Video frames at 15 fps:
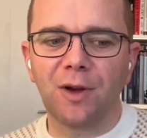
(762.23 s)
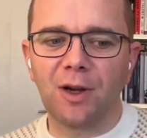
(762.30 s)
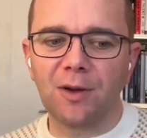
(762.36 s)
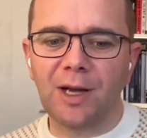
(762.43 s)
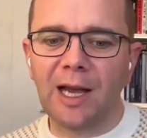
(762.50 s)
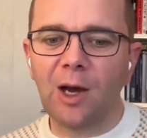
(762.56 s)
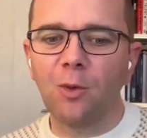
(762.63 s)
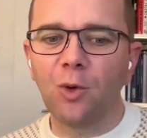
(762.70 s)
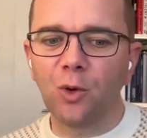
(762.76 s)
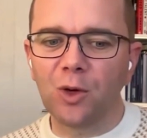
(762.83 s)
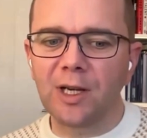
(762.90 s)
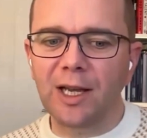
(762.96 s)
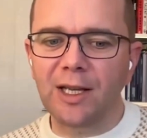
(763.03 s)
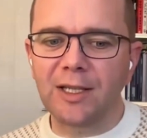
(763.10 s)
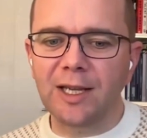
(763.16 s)
how
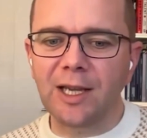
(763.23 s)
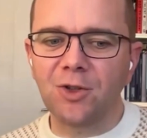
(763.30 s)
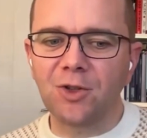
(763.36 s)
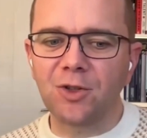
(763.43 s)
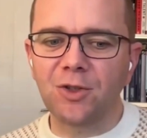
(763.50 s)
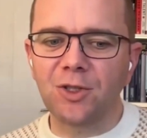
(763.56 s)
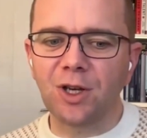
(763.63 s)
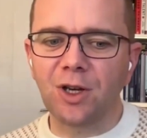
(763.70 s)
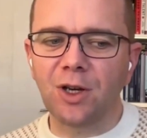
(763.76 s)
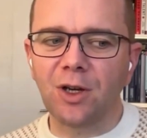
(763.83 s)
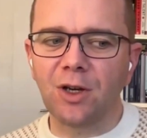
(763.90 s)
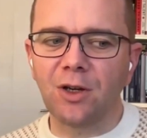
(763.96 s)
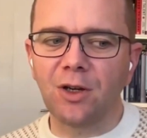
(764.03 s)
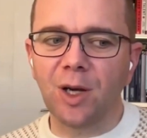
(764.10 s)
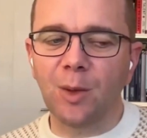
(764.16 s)
organizations
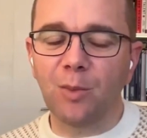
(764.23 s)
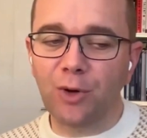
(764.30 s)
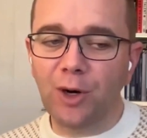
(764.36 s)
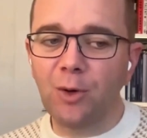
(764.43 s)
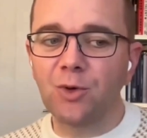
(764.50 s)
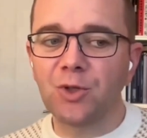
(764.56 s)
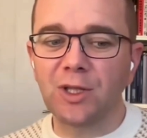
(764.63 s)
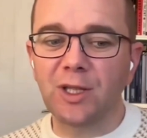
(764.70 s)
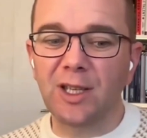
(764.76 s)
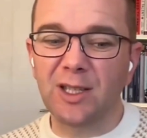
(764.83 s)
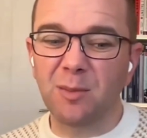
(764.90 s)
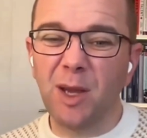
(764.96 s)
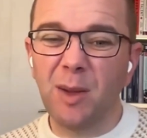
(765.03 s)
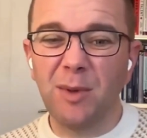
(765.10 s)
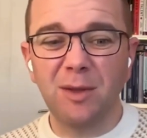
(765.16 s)
are approaching this and
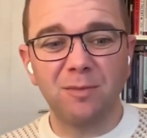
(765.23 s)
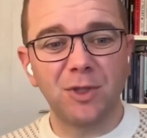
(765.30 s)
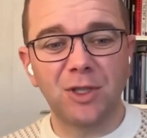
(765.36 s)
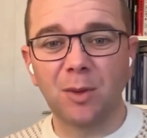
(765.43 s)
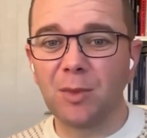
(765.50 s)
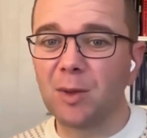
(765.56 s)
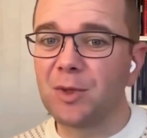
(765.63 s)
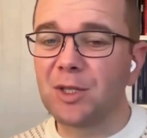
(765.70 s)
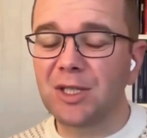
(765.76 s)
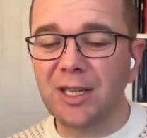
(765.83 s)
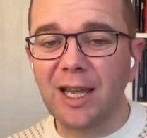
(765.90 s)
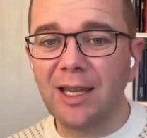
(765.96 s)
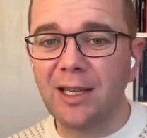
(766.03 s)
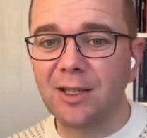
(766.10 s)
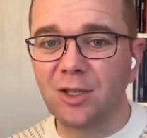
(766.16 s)
maybe some of the
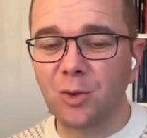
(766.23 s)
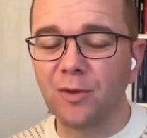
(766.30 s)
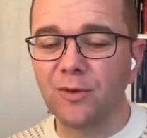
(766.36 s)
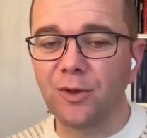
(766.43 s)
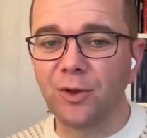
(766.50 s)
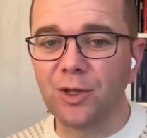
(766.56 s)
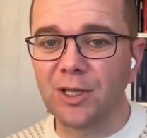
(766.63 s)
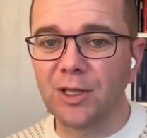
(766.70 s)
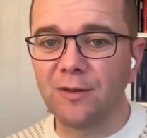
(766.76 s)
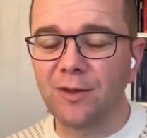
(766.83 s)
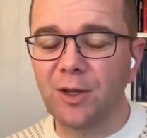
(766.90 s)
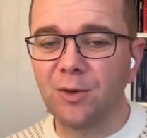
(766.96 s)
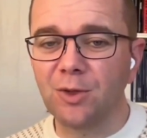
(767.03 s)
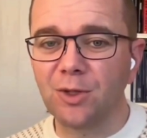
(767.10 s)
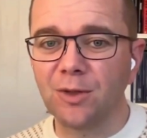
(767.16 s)
mistakes to avoid in the
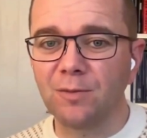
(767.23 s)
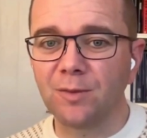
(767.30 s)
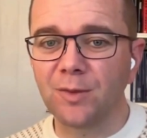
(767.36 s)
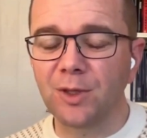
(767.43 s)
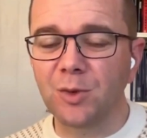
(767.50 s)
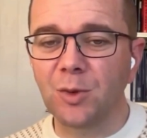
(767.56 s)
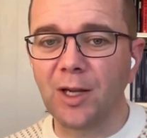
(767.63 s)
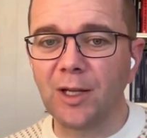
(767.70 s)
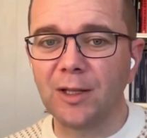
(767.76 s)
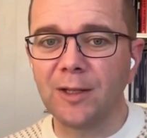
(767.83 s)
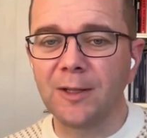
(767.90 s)
future as well.